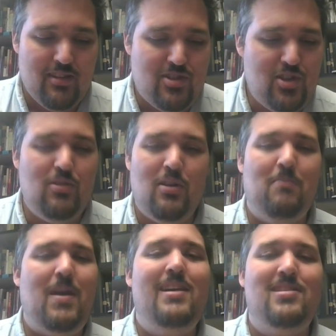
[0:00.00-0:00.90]
do
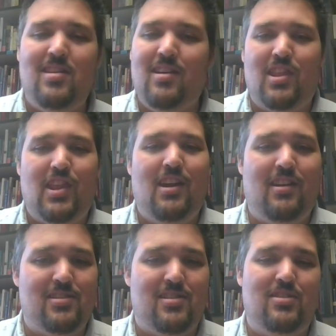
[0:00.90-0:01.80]
amazing
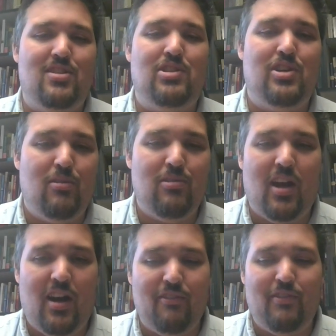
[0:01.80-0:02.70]
things and to show
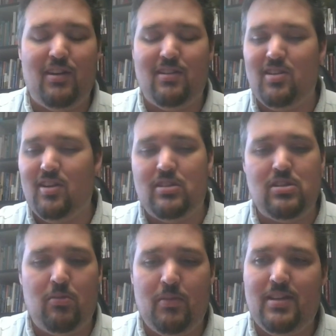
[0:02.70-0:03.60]
love in, in
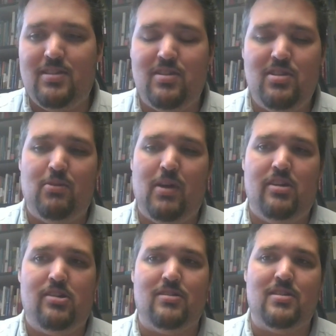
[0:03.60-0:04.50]
so many
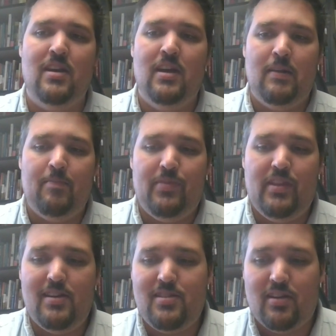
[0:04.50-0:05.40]
situations.
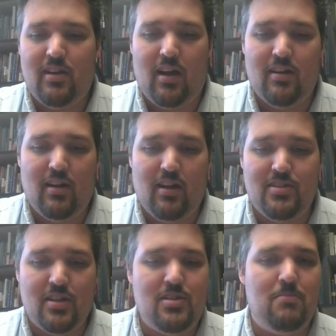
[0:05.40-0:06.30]
These are, are, are
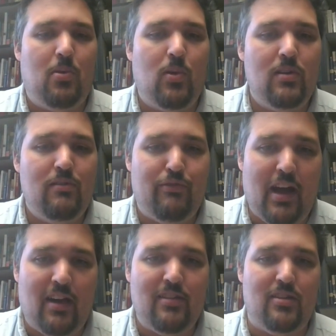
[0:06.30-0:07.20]
such important
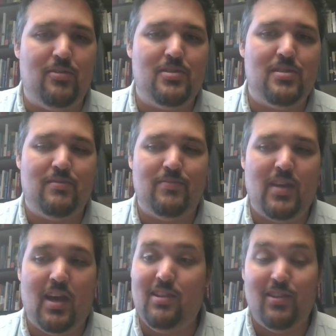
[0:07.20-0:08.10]
values.
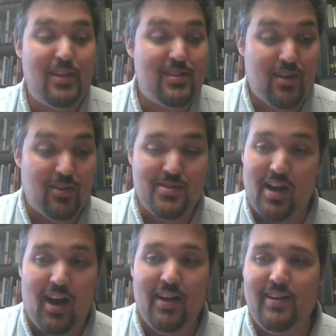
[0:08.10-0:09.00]
And the list goes
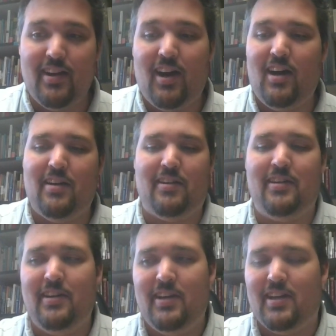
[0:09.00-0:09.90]
on and on.
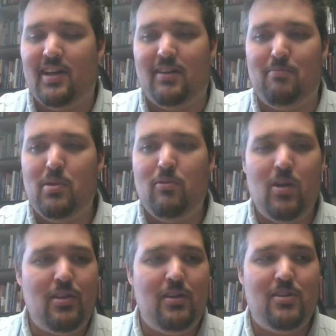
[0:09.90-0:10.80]
Um, but
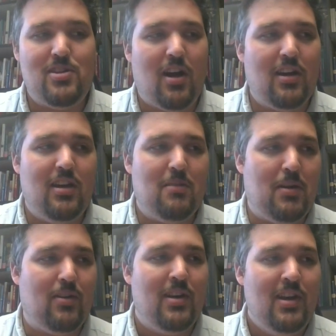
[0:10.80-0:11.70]
whether you're talking
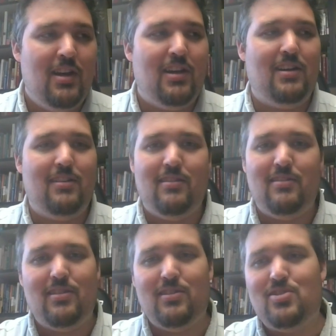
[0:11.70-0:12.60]
about uh,
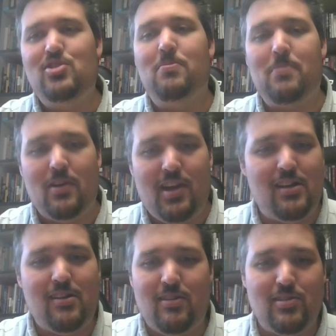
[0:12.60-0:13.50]

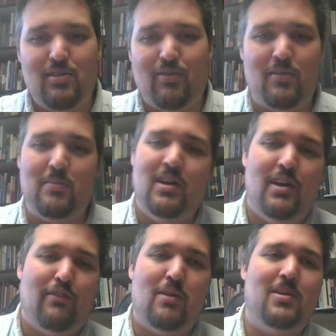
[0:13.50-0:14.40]
superheroes from
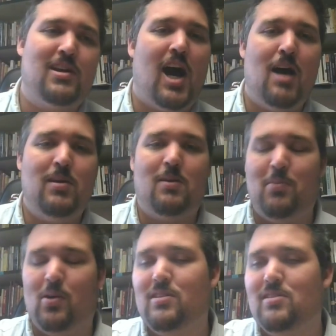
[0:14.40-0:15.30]
from comic
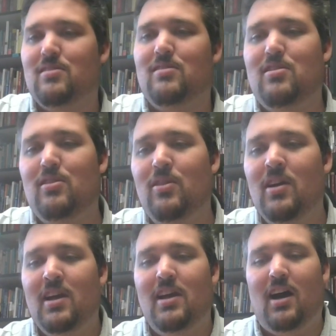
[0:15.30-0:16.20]
books to
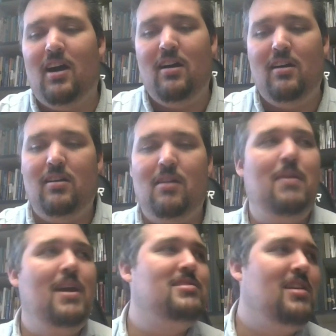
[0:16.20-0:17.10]
uh, uh,
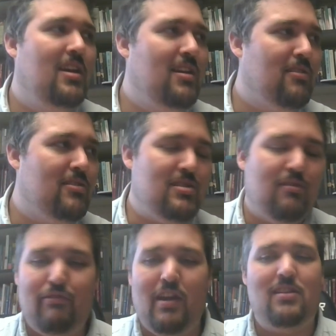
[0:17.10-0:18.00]
amazing heroes
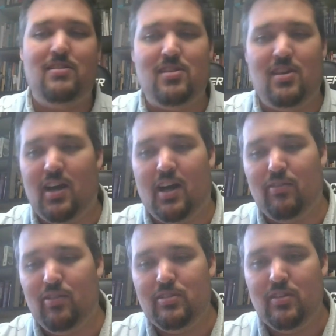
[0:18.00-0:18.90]
in fantasy
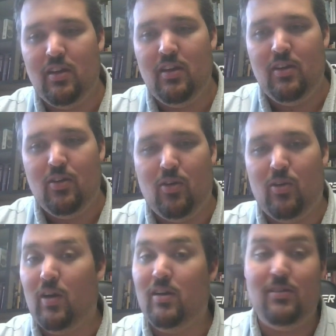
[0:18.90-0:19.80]
novels,
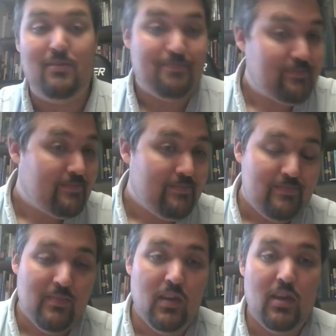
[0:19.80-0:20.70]
or
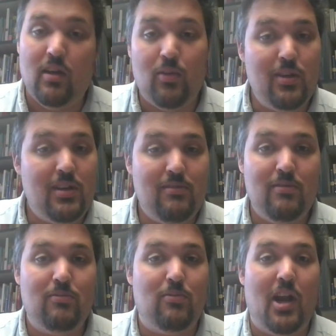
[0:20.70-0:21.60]
you know,
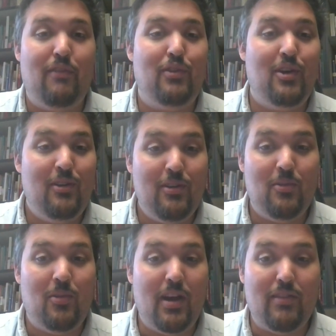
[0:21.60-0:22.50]
in whatever
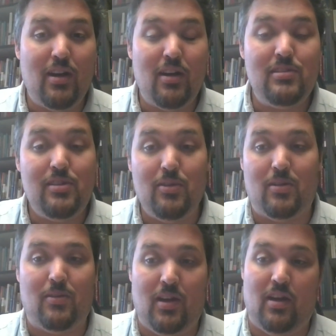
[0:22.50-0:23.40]
whatever else you
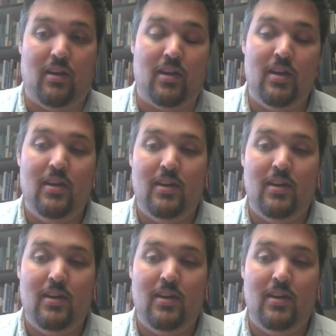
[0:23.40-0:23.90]
are reading,